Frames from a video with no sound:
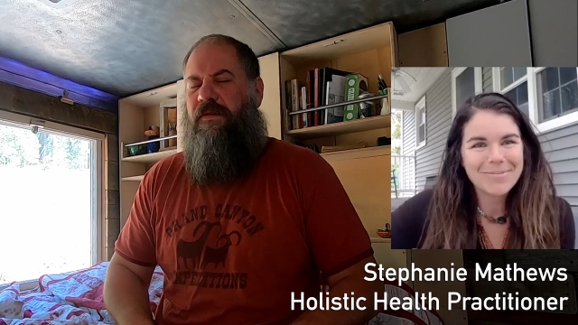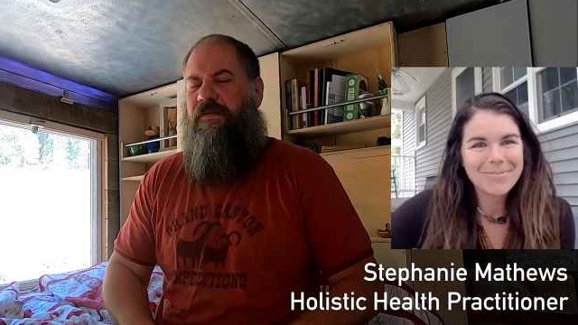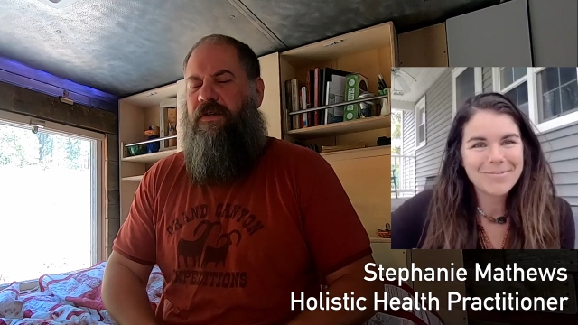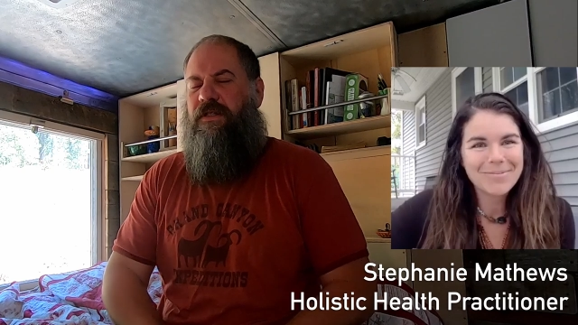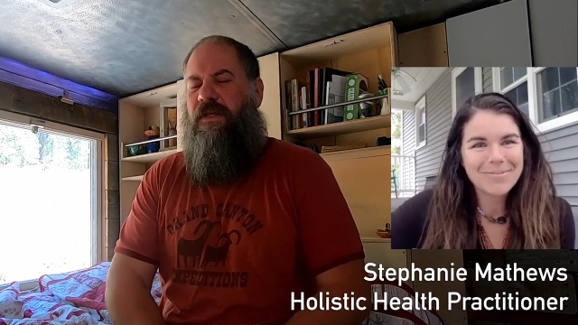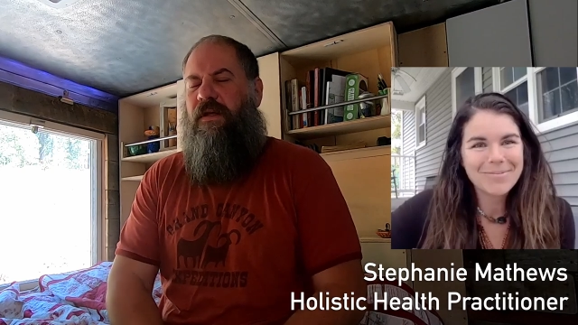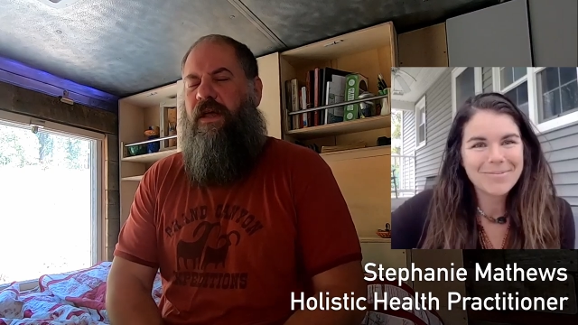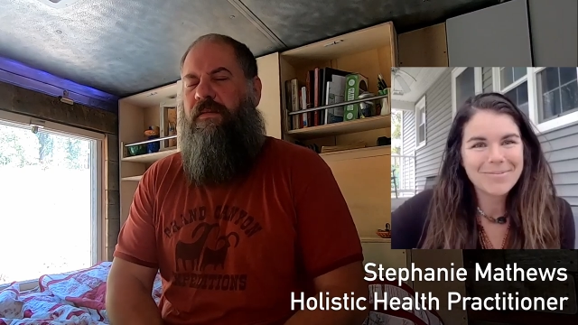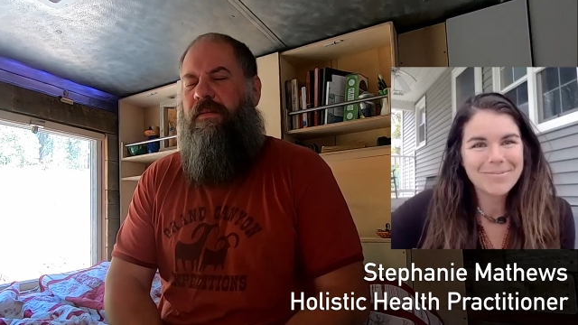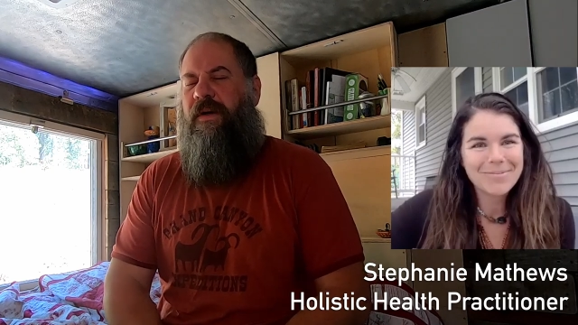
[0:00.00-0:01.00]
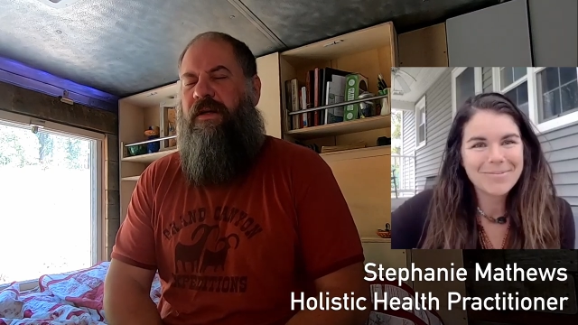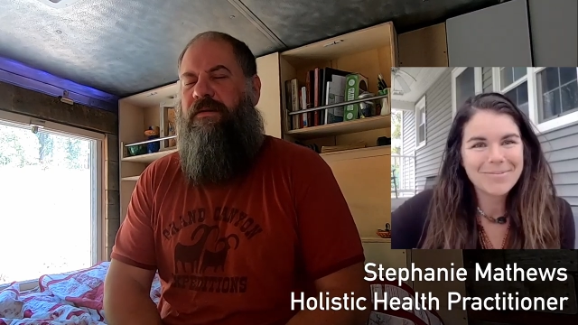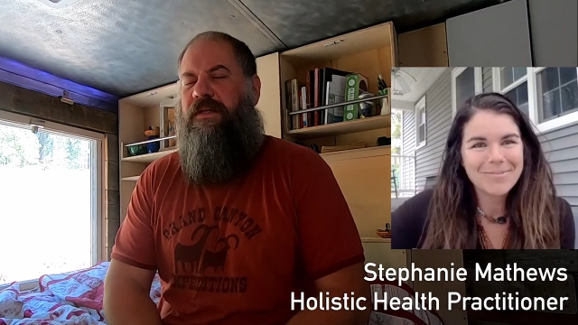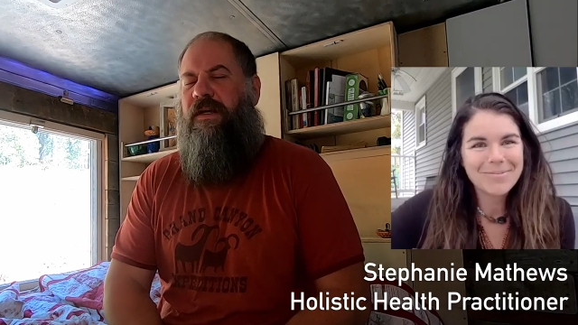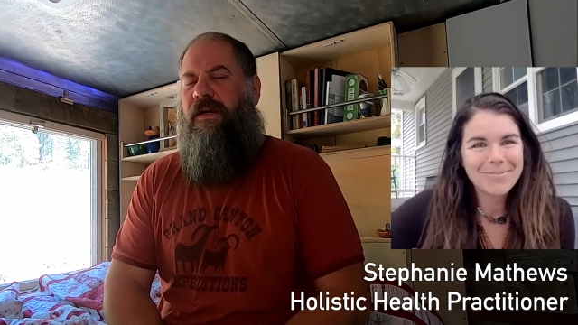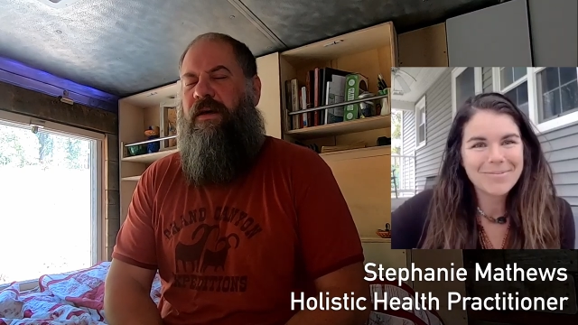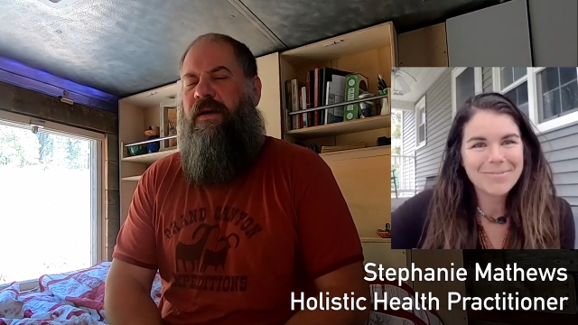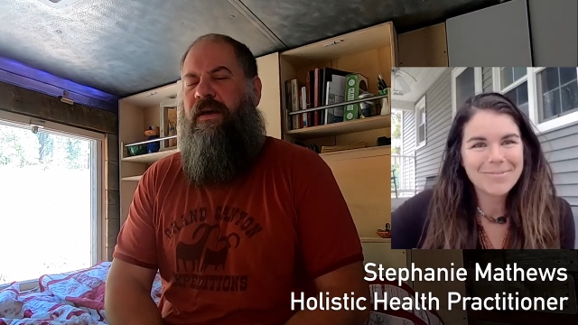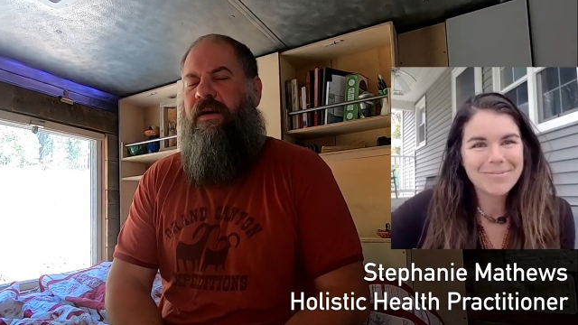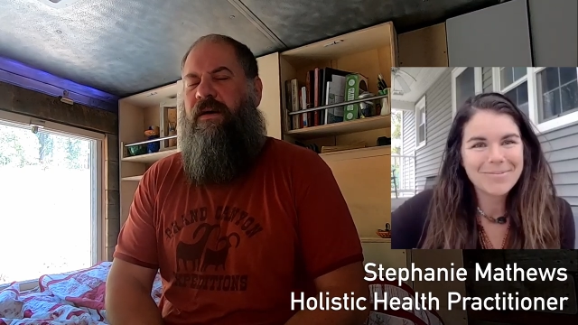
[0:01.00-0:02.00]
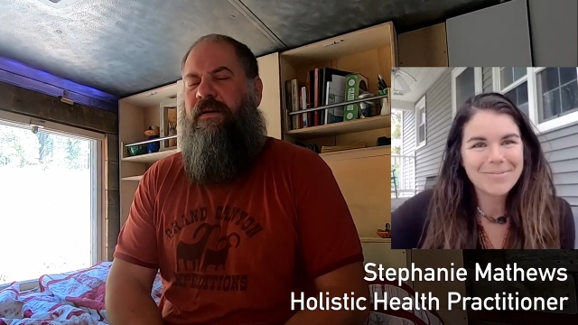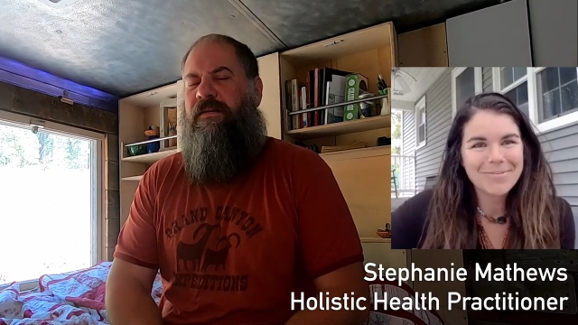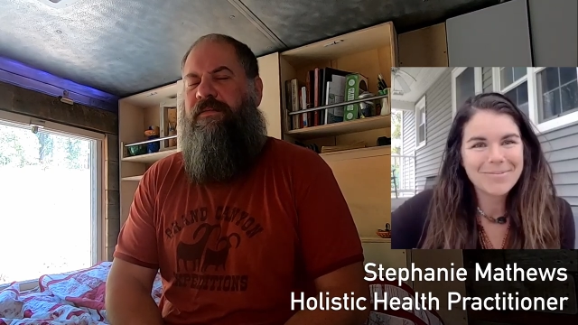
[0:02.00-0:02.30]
Speaker 1: The first thing that came to mind was like a uh,